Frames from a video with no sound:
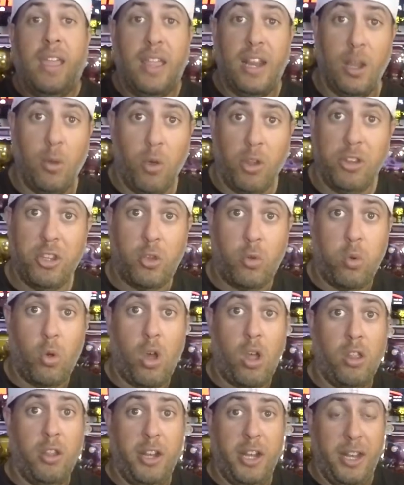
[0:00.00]
And I want the
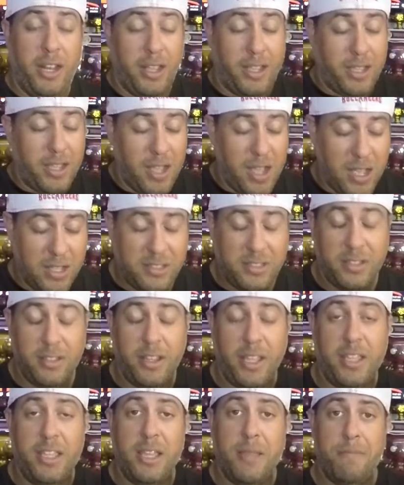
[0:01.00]
quality to
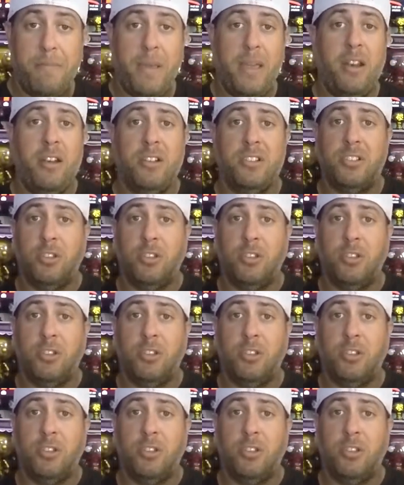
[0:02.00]
constantly get better.